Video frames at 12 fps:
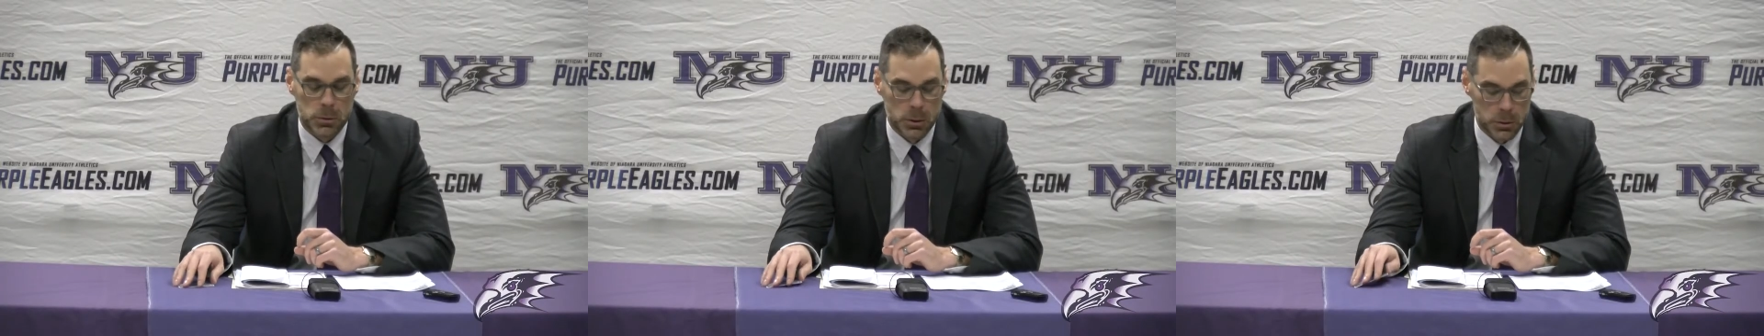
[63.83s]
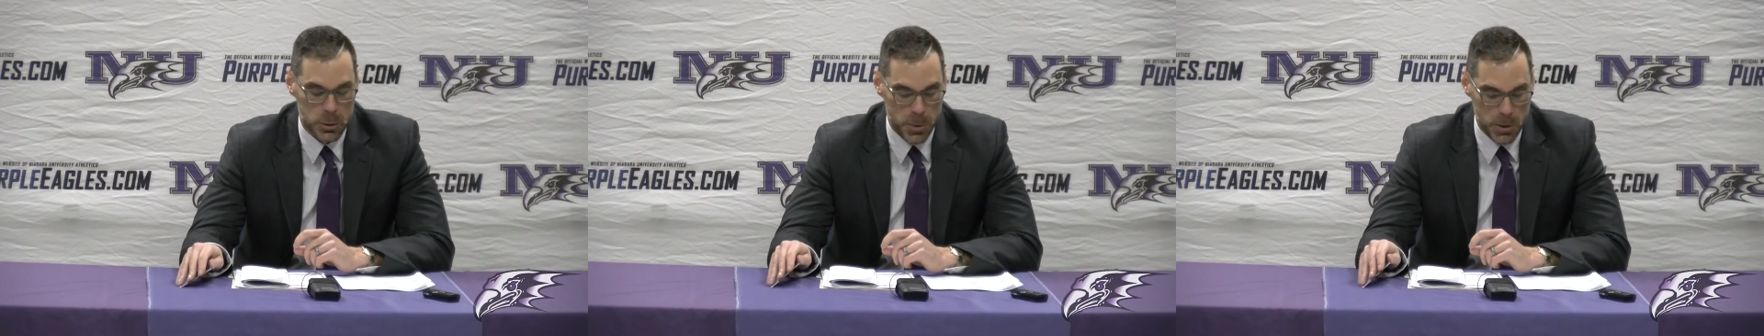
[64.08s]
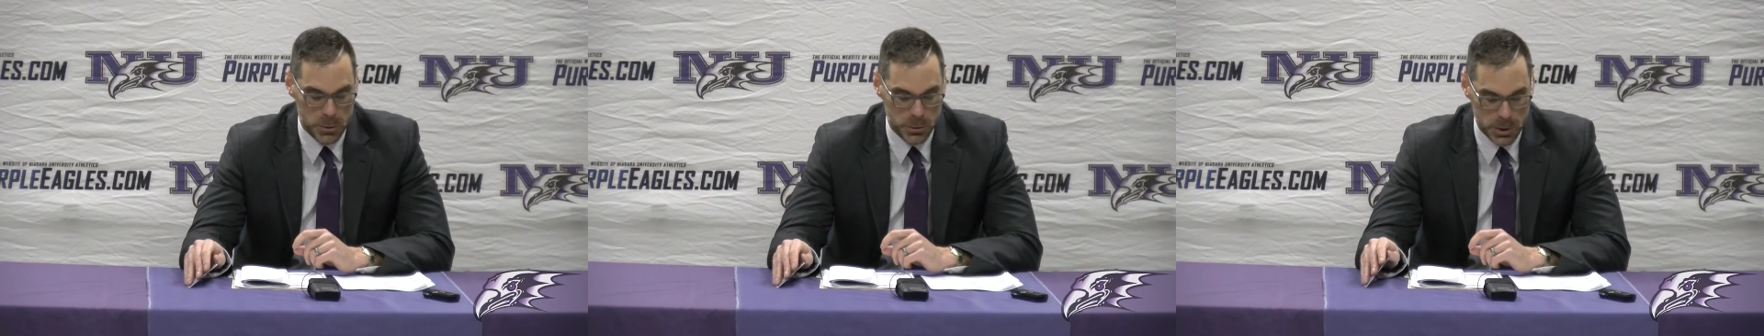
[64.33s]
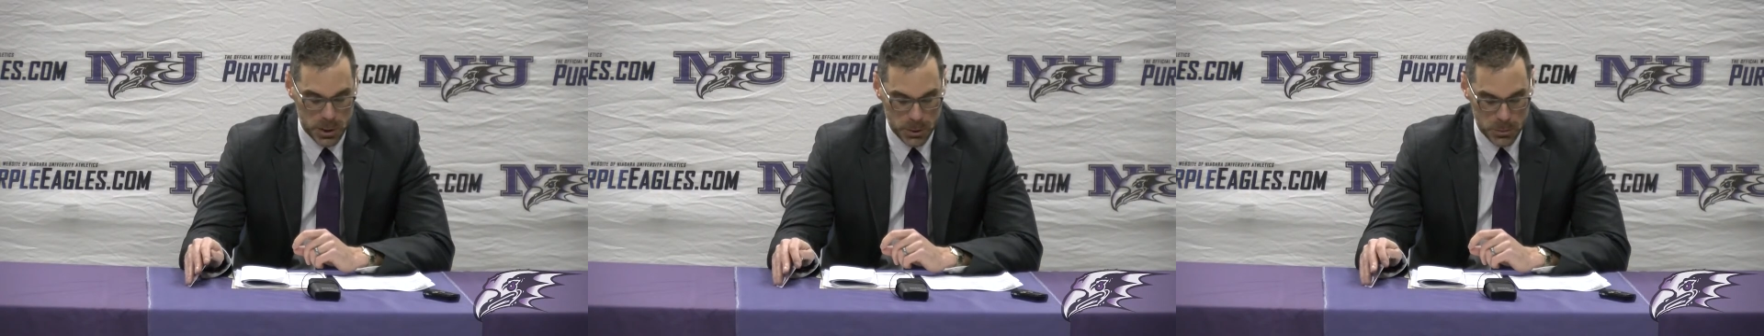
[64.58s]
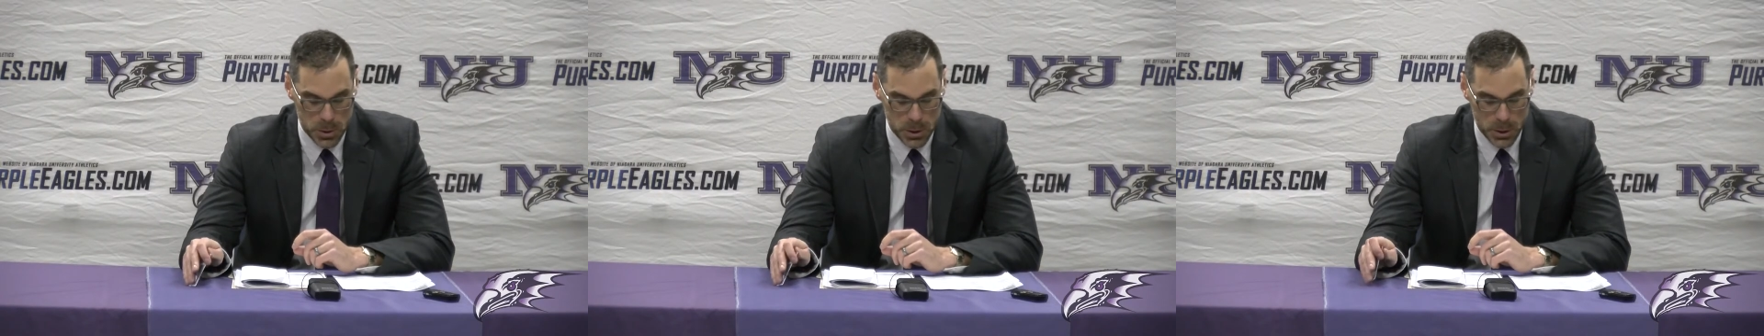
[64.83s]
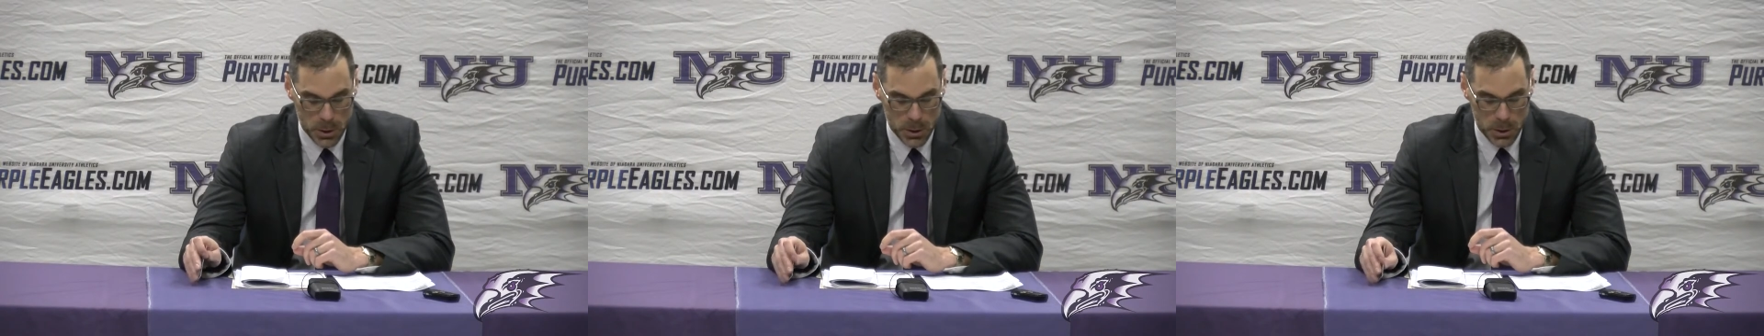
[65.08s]
So special teams,
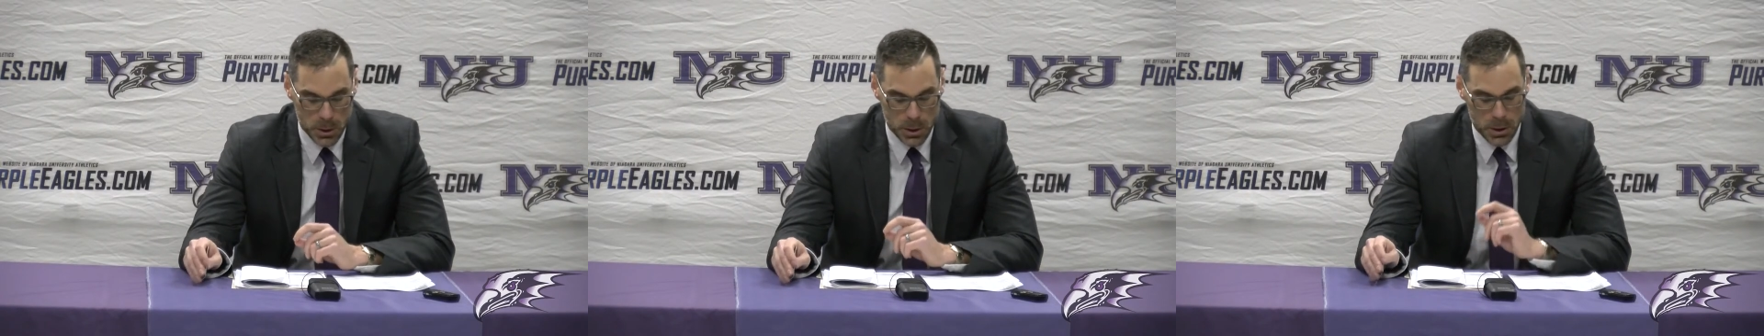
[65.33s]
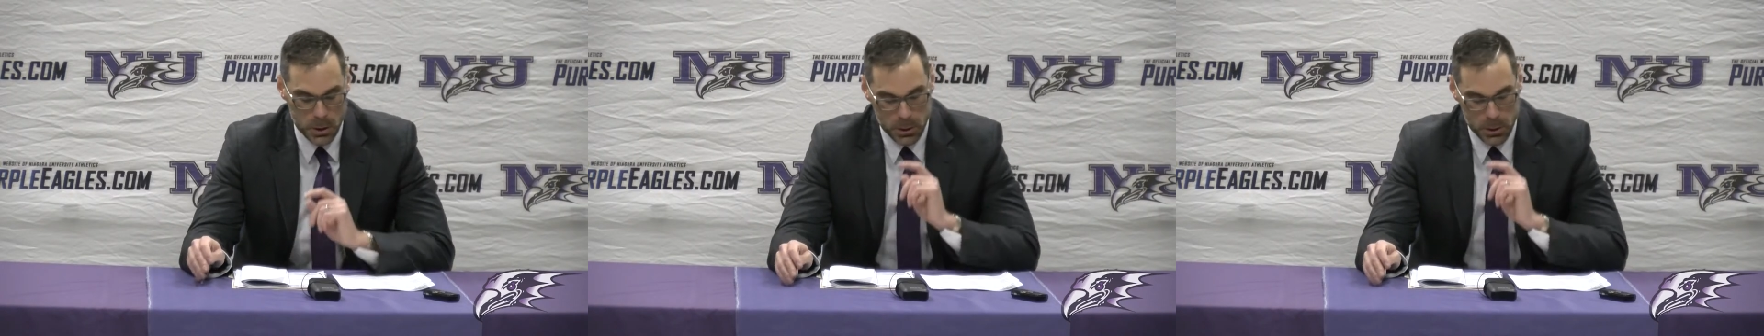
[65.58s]
uh,